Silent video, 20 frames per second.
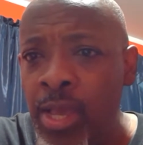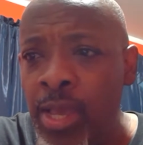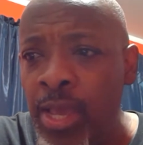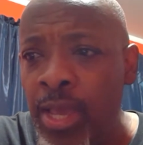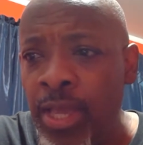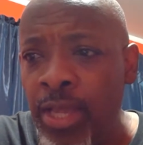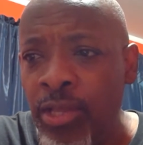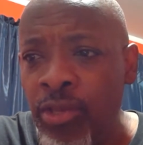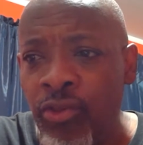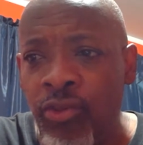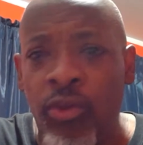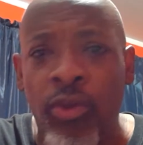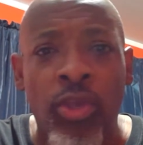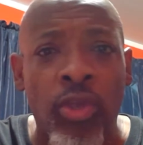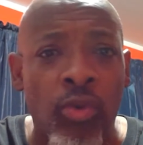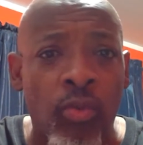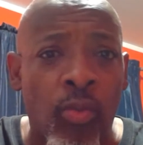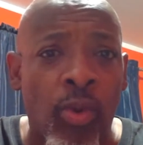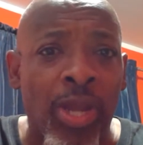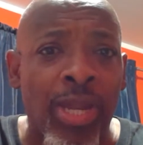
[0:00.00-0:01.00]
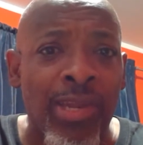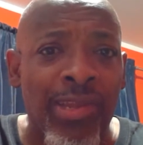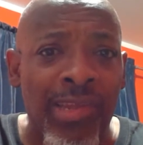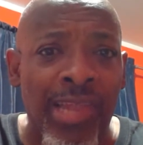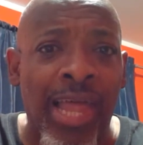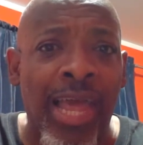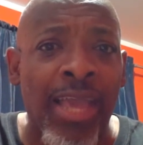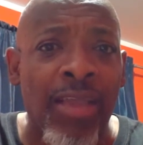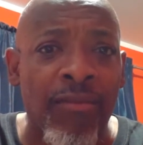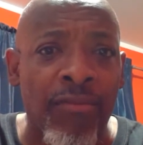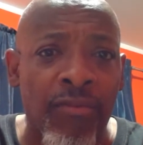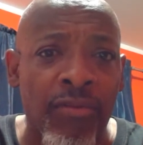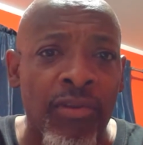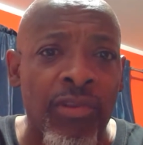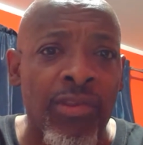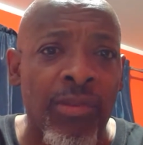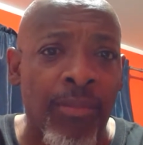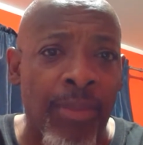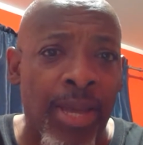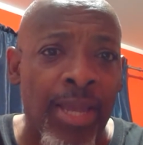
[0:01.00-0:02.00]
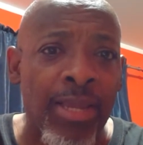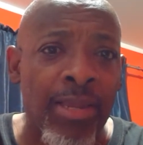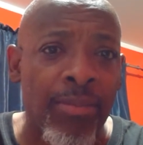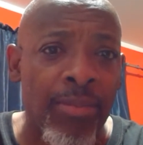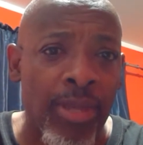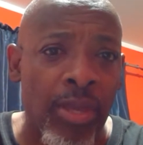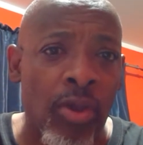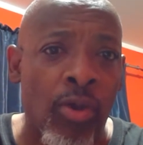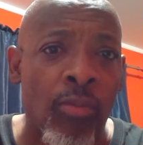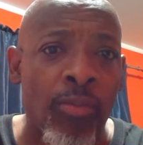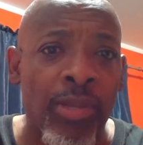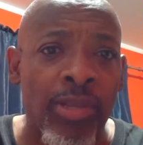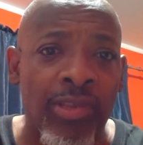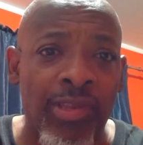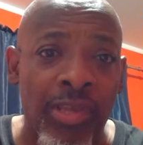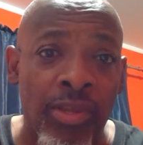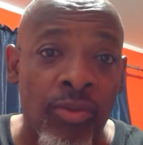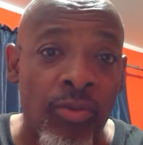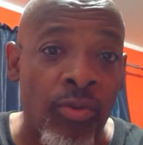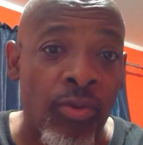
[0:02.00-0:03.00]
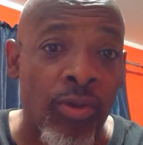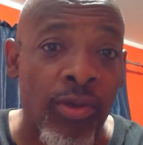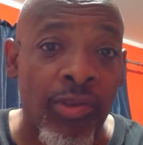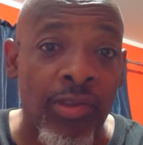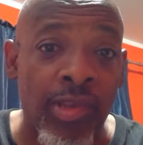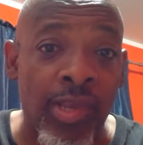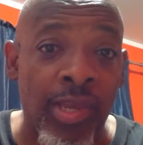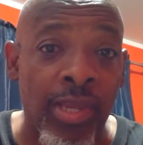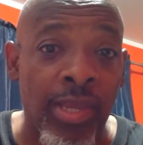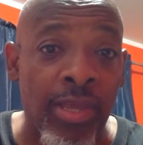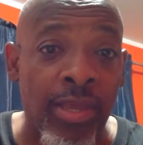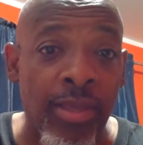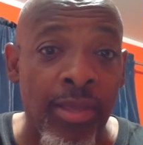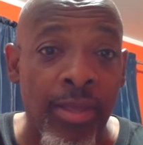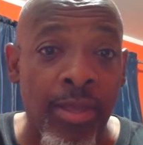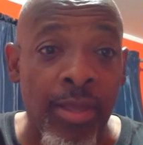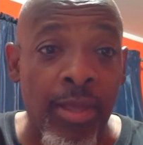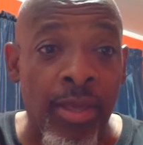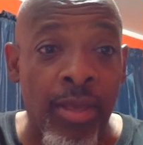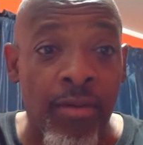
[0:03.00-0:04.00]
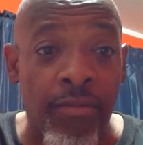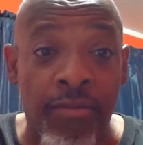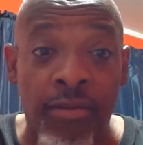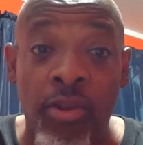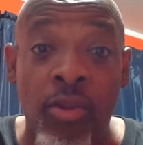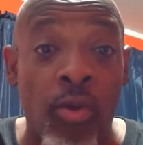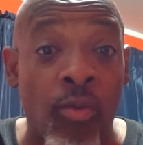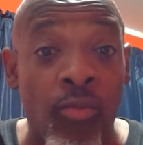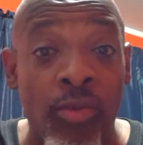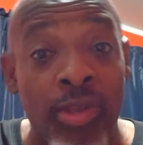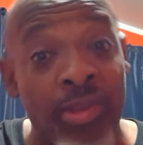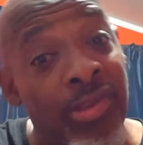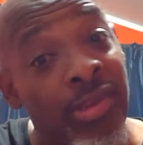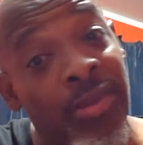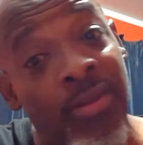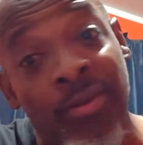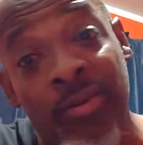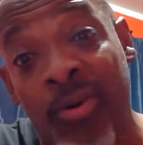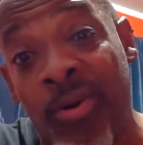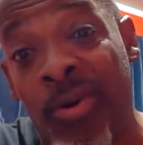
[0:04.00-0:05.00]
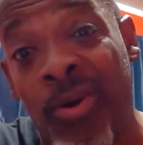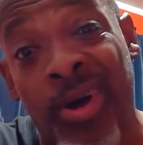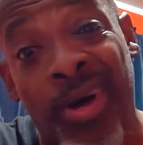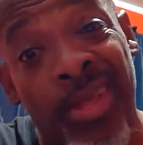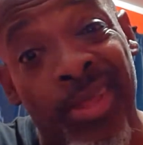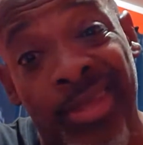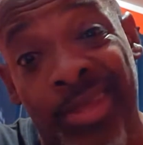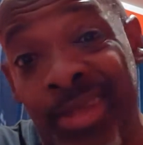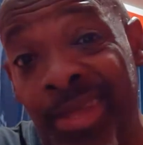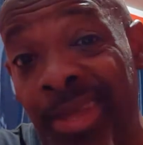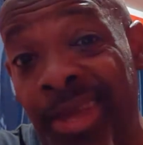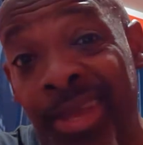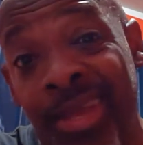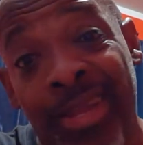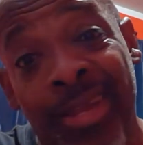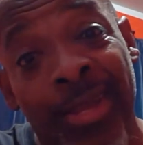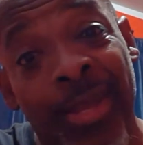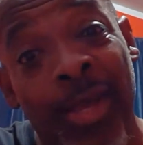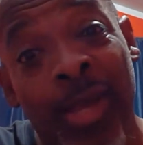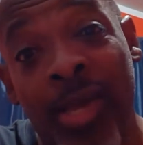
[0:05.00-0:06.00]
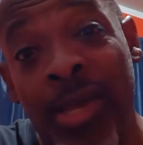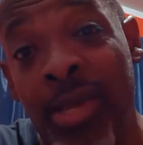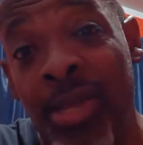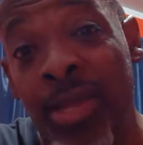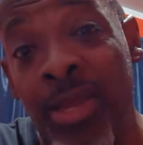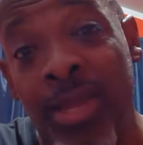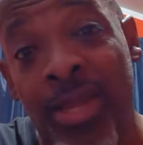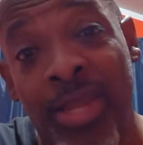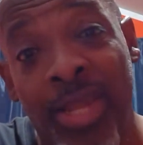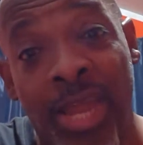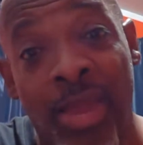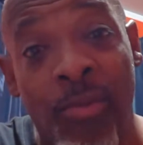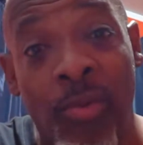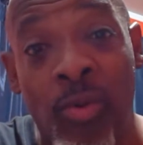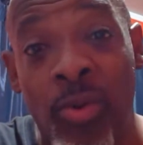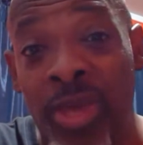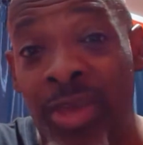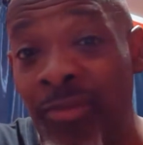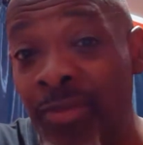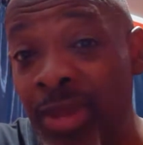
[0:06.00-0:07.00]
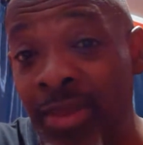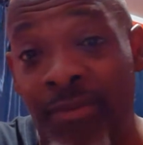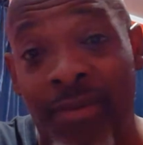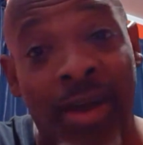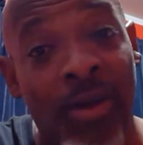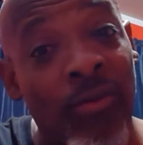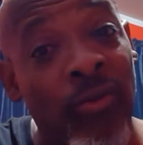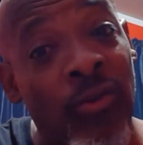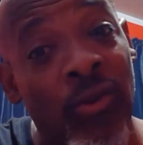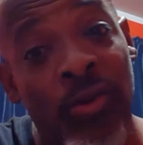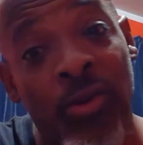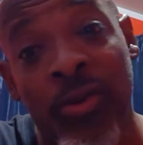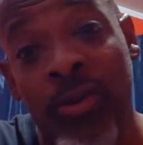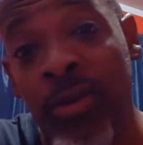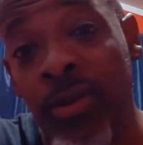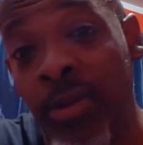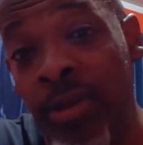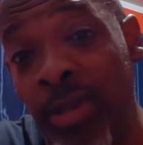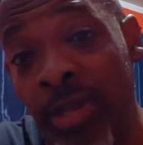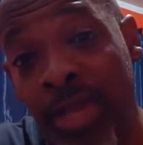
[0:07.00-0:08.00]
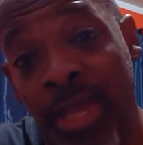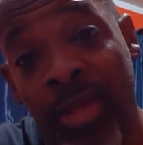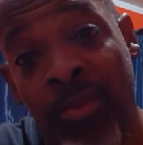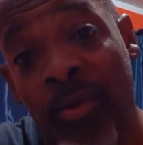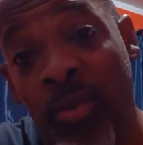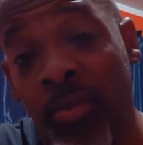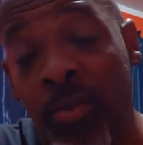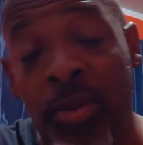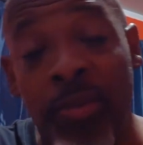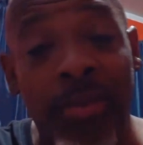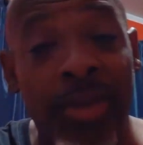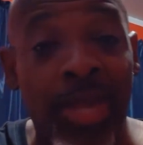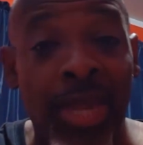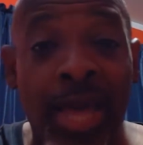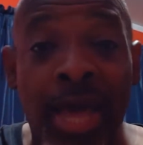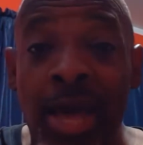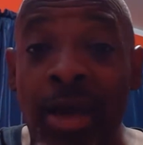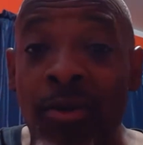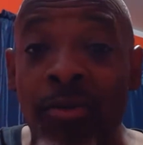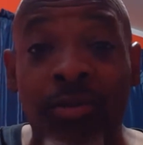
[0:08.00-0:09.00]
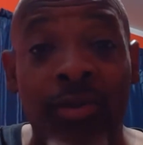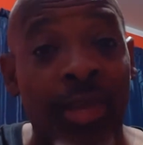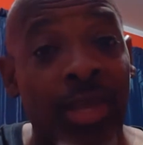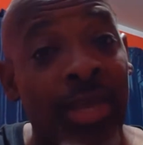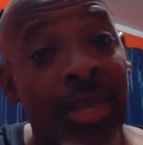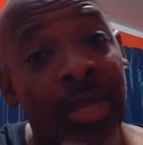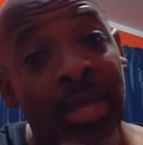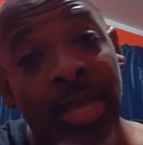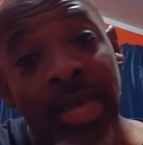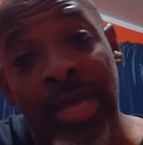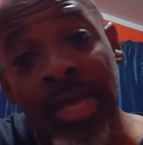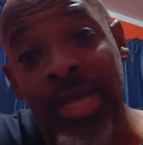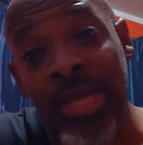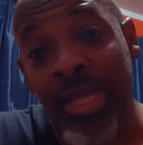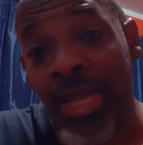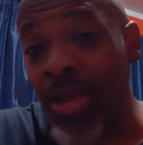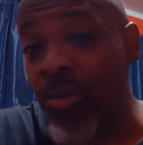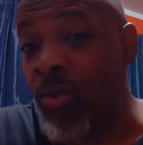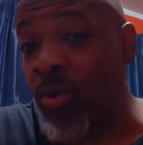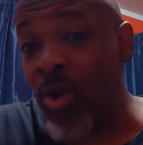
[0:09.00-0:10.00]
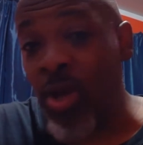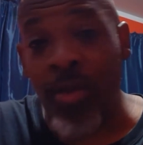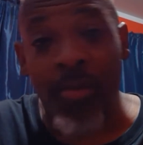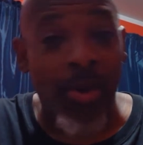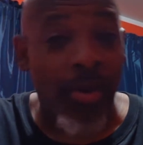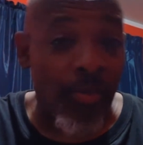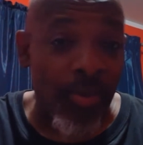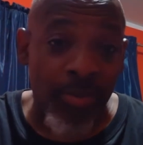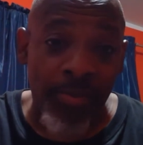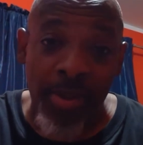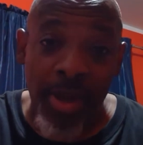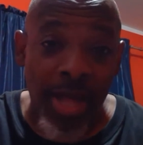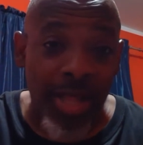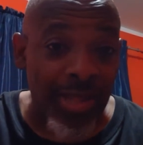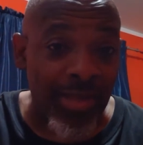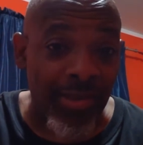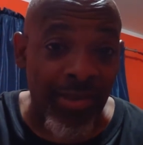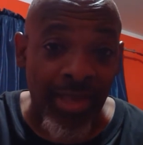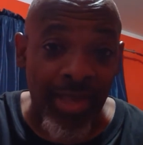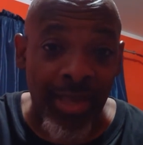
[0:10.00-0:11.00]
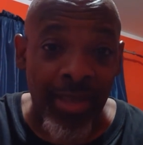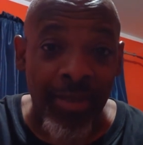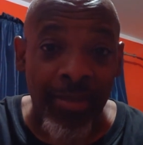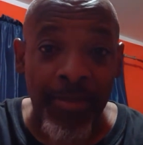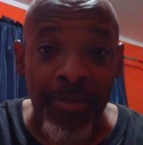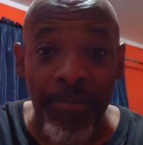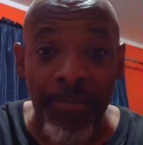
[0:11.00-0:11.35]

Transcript: and show you what it's like for somebody to be homeless in New York City for no reason at all, other than they won't give me the voucher, they won't put me in the housing, they won't come up with policy.